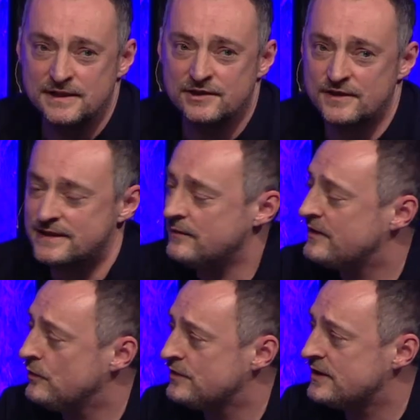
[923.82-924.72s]
it's interesting with
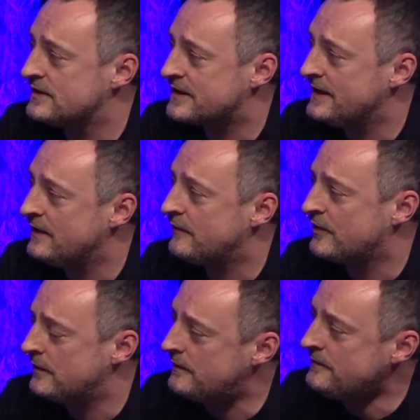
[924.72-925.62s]
the audience here,
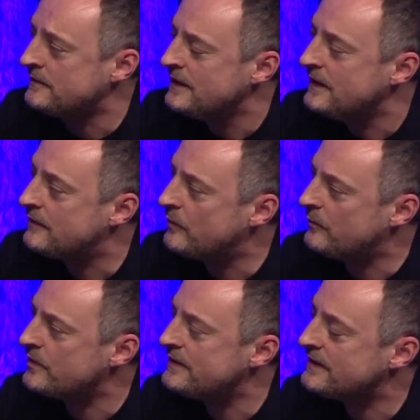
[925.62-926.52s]
if
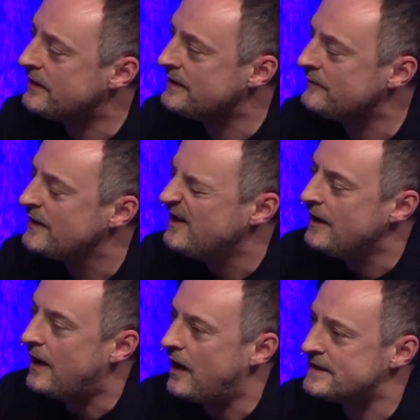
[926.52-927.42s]
what are the kind of
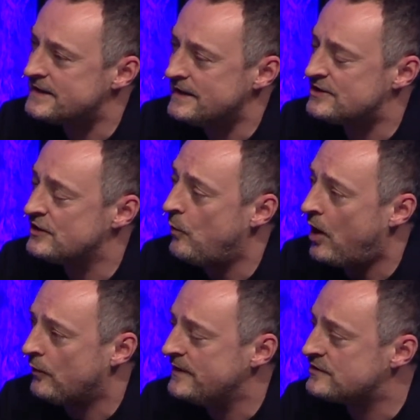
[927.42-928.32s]
ideas you
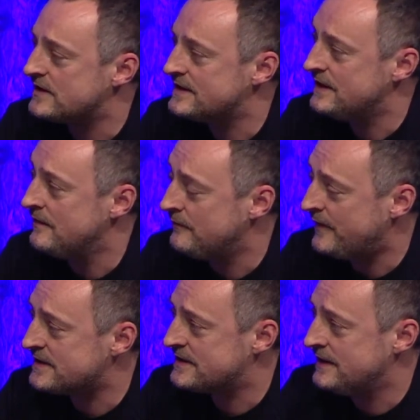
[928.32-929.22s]
are interested in
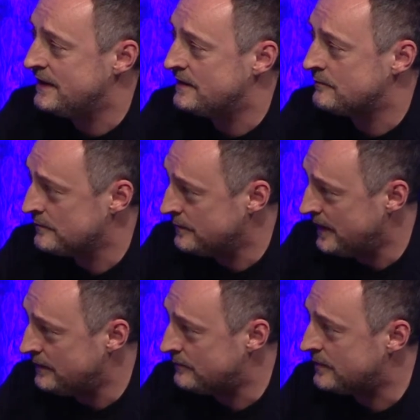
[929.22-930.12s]
investing
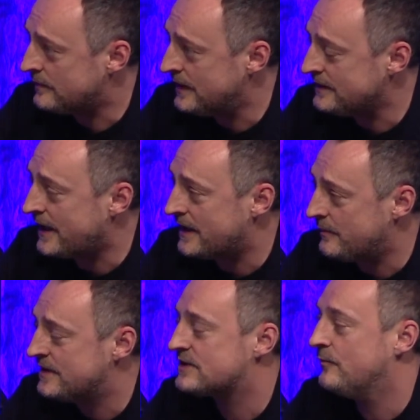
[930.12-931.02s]
in
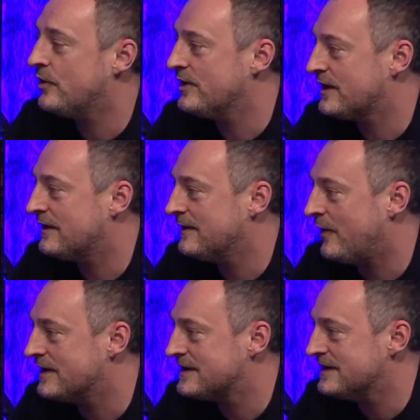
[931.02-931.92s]
cannabis, and what are the kind of
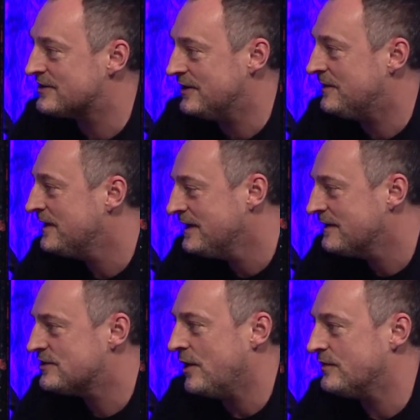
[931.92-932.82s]
ideas that
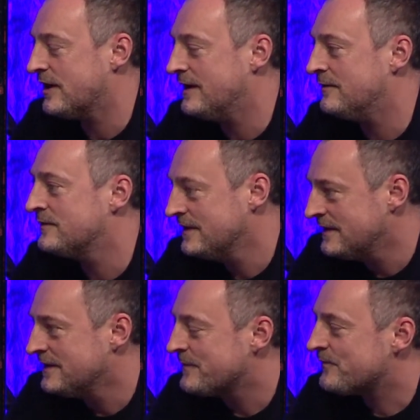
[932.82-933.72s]
don't kind of
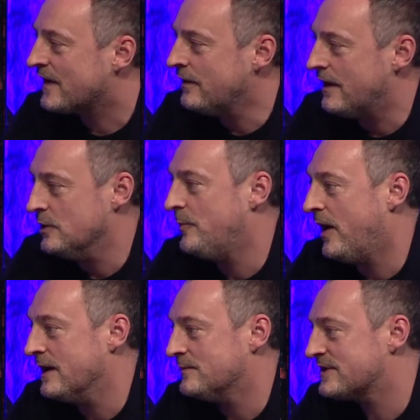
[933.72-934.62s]
light your
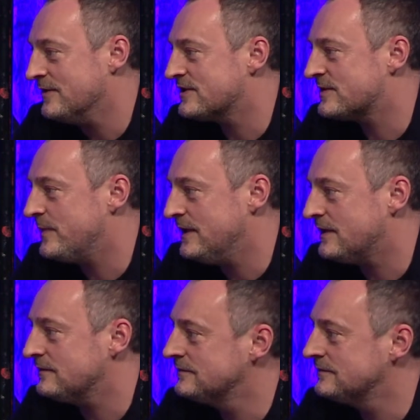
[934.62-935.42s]
pipe, so to speak?